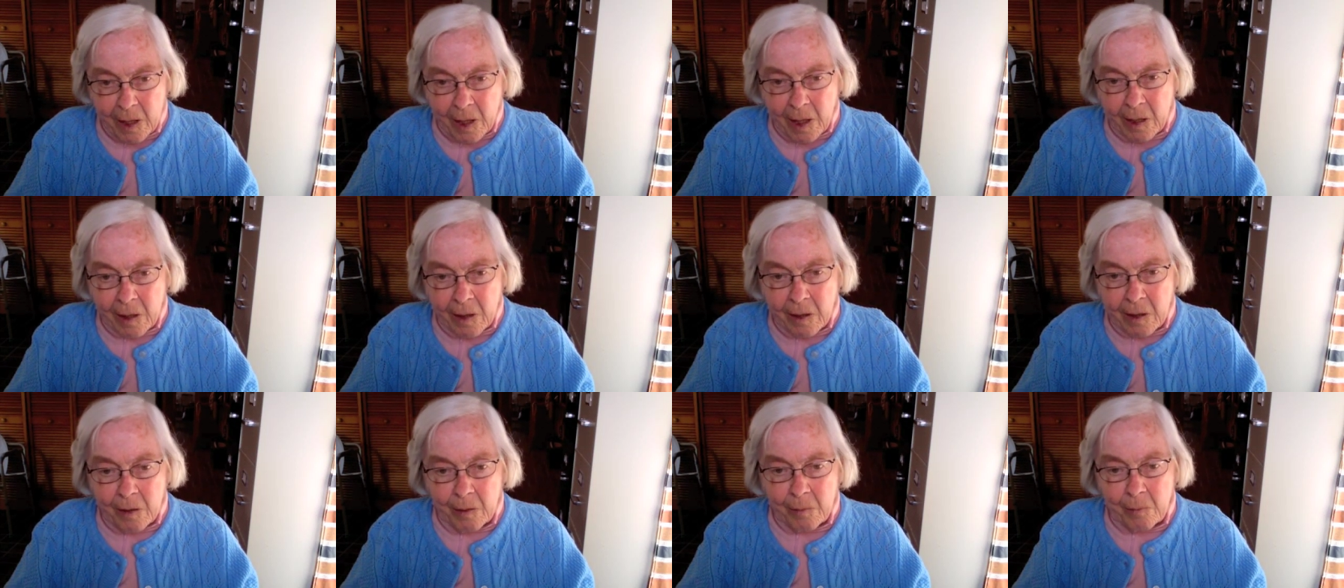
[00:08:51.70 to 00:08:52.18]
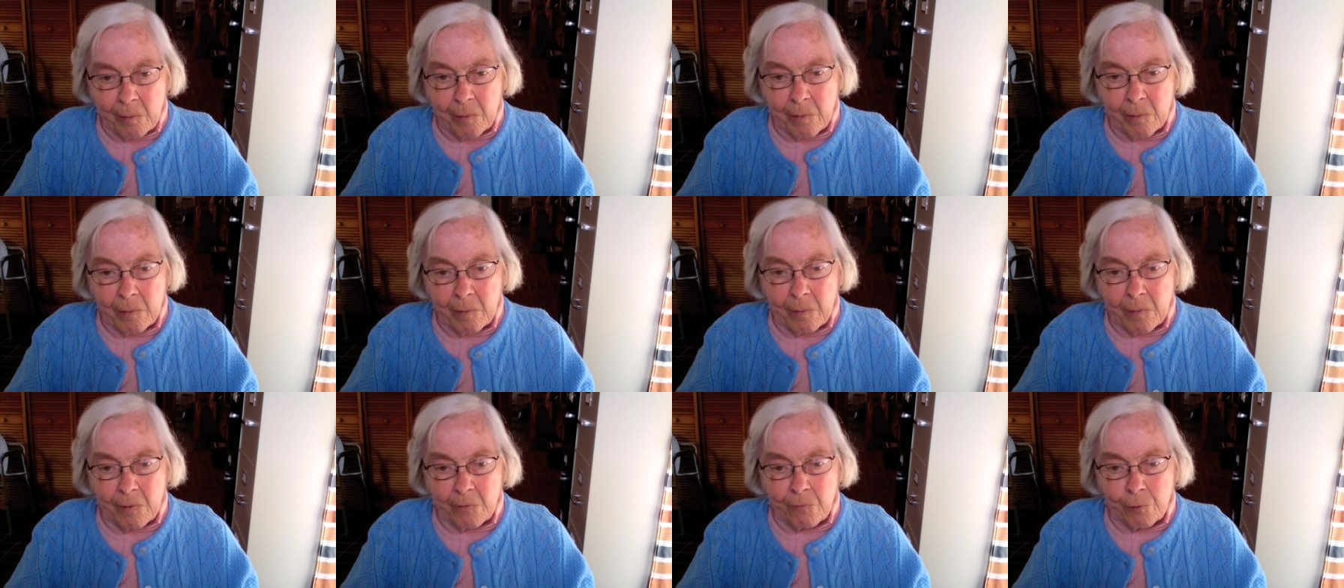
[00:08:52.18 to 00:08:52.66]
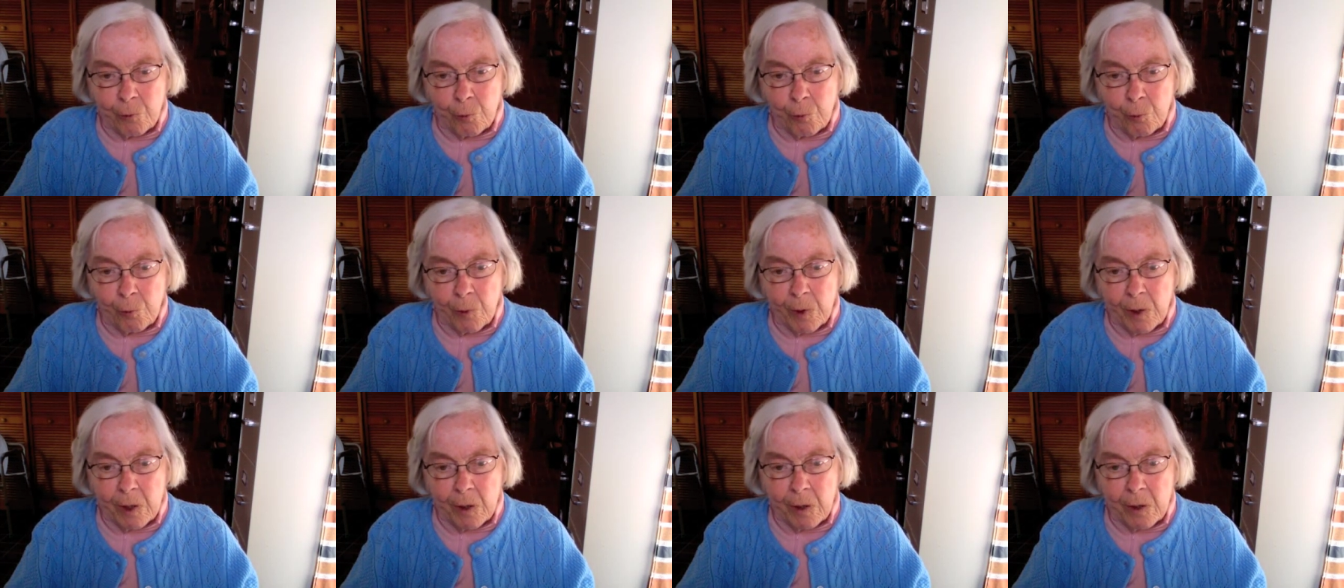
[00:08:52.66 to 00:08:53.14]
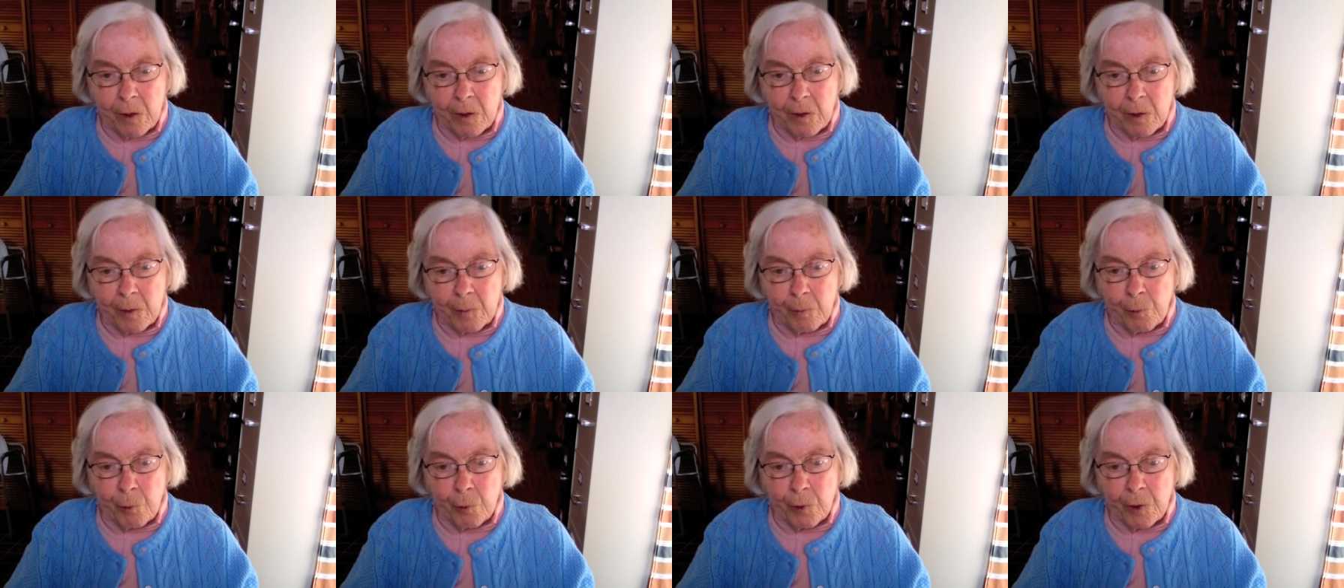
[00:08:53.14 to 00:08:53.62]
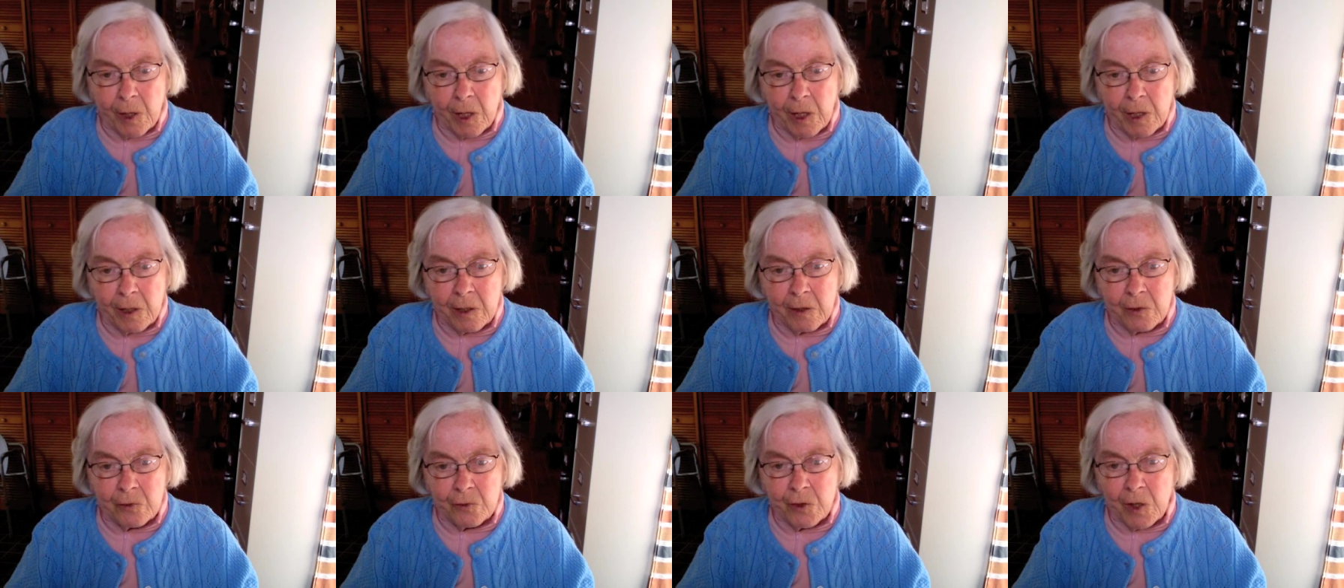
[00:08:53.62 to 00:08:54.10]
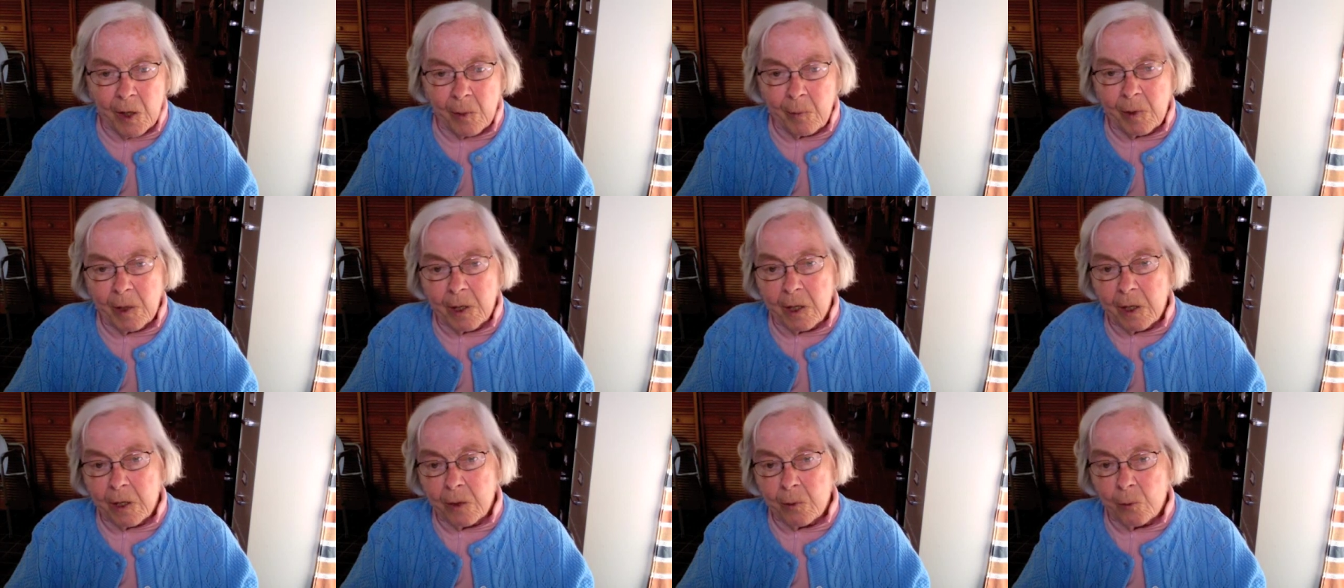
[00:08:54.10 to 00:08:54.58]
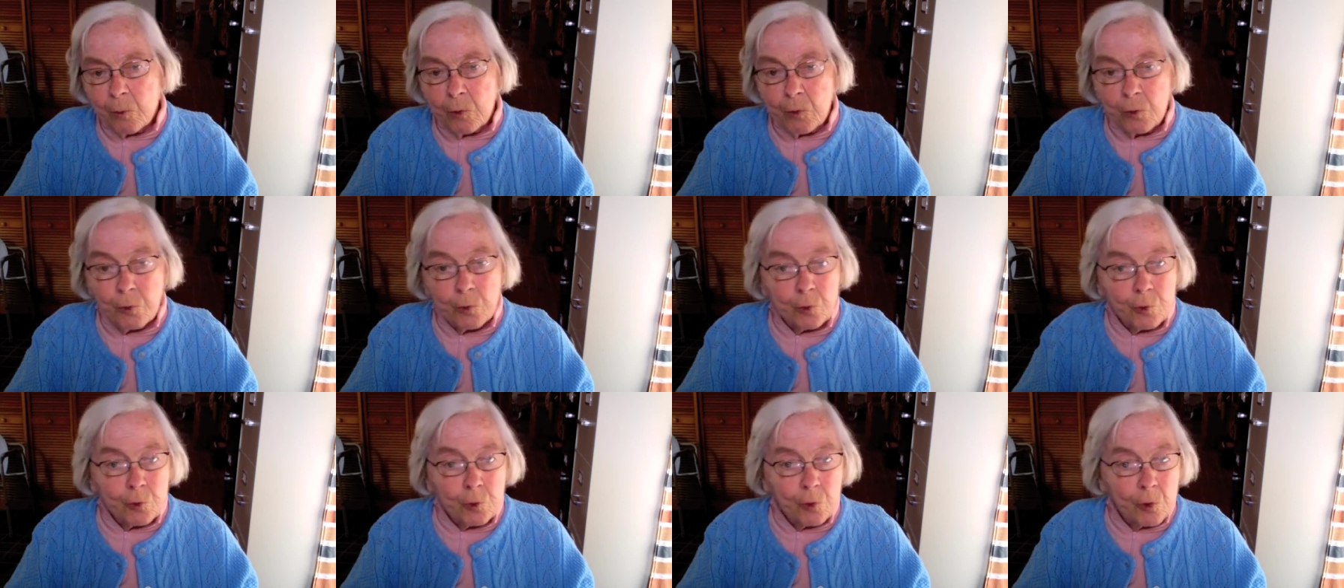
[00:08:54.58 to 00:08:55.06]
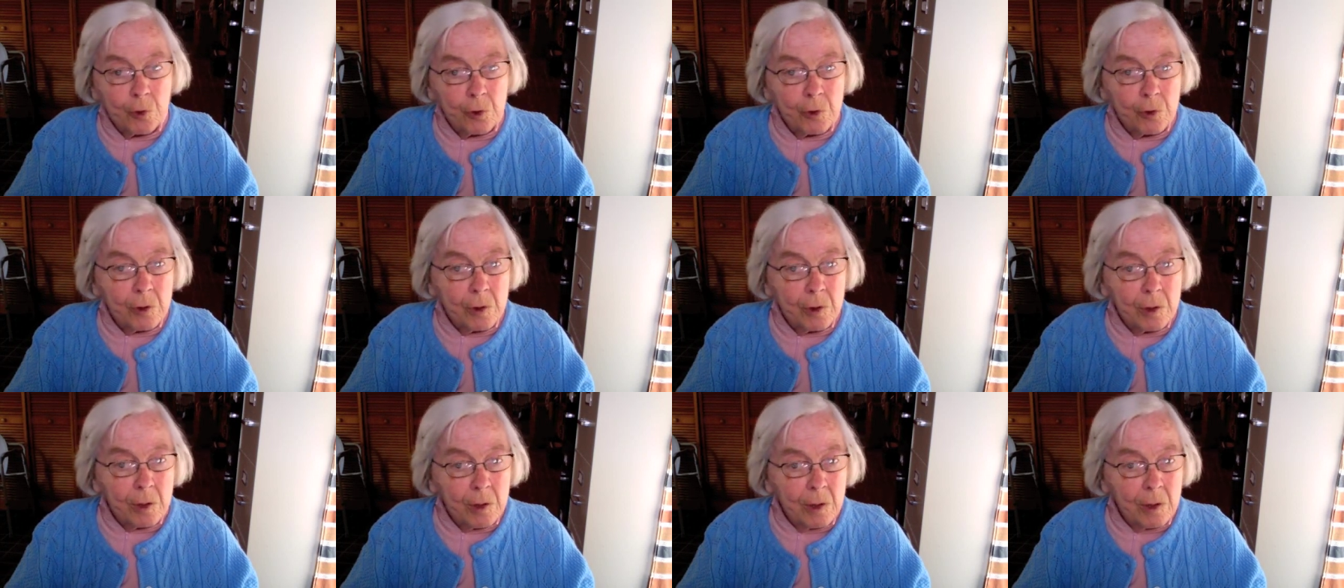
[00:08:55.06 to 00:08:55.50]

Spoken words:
And if you read the Buddha and his Dhamma, and you should,